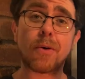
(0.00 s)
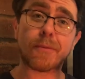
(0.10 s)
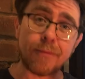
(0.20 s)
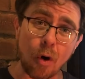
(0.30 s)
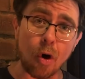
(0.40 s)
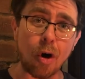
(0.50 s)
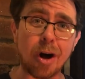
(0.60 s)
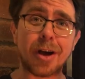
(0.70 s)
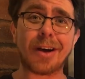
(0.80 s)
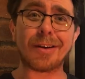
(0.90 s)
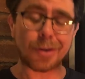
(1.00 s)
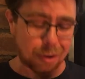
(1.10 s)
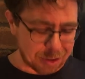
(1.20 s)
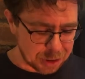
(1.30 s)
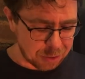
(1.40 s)
for the
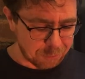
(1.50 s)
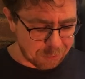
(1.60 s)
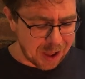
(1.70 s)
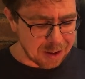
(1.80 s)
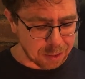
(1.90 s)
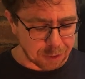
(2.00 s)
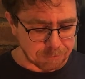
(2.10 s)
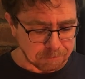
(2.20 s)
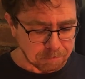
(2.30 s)
Christian faith.